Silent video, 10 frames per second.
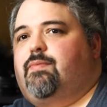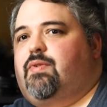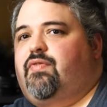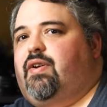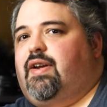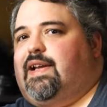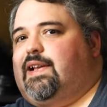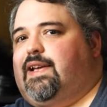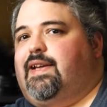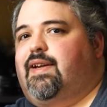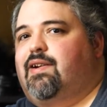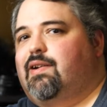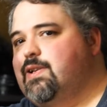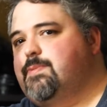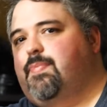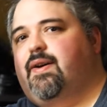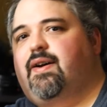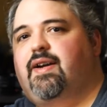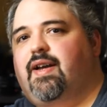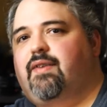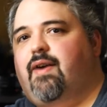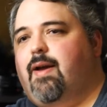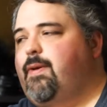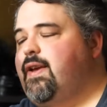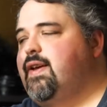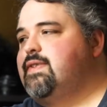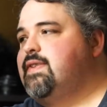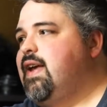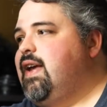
but very clean and crisp kind of IPAs.